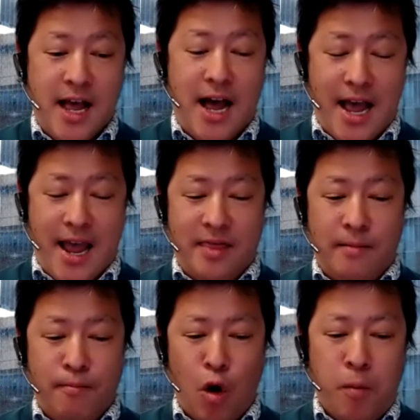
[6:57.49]
and
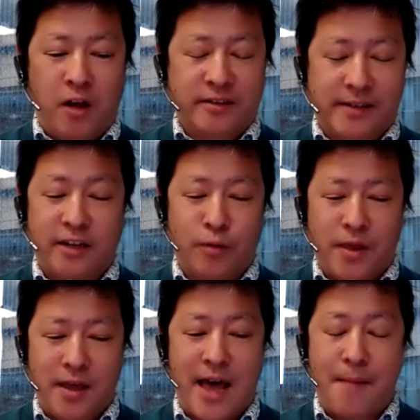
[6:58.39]
the mobile slice
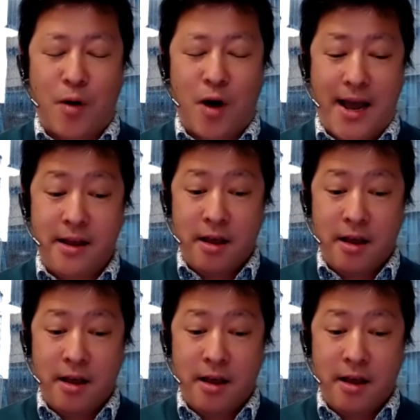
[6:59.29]
within that pie